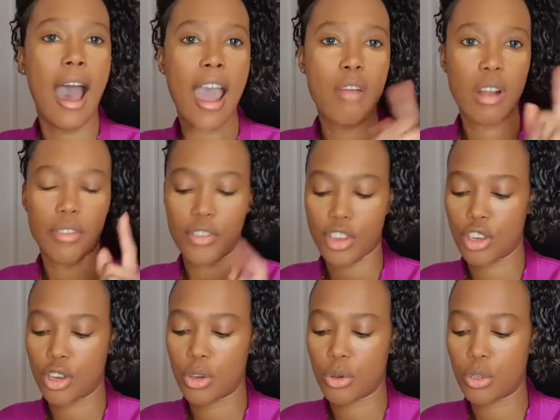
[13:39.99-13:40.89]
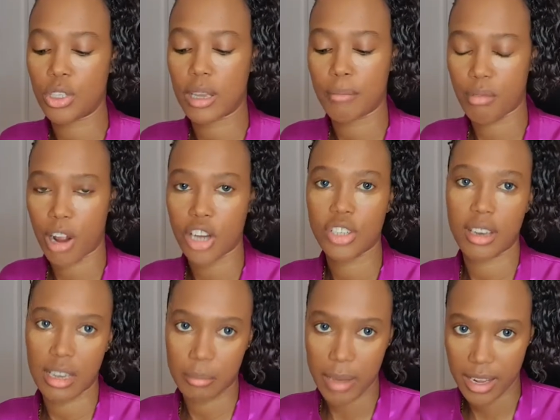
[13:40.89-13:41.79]
rather use a brush
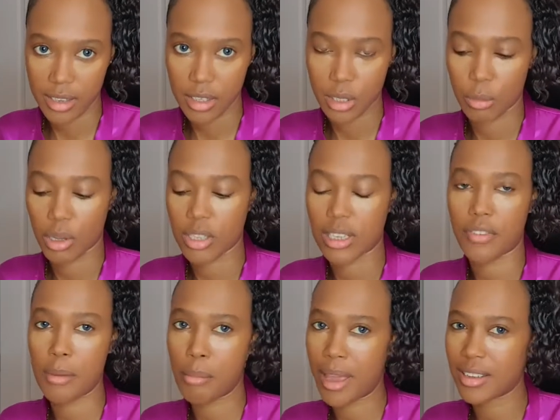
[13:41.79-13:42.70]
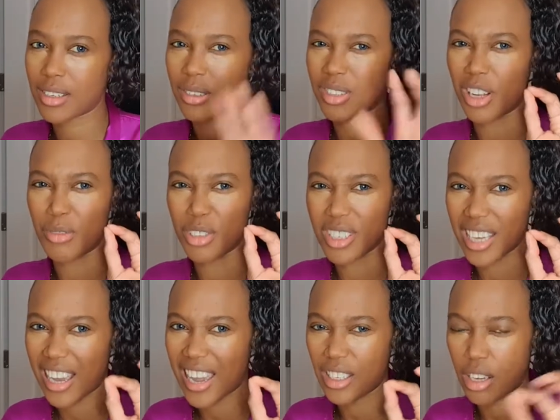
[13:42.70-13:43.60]
than a pencil, because I think pencils are a
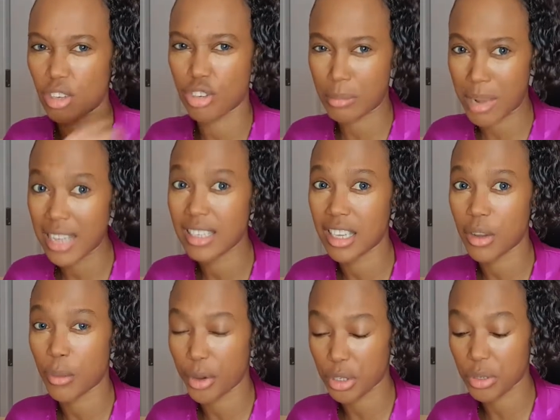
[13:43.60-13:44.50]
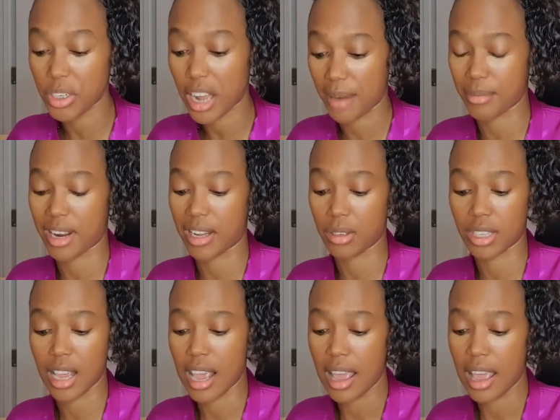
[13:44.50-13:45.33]
tad dramatic when doing eyebrows.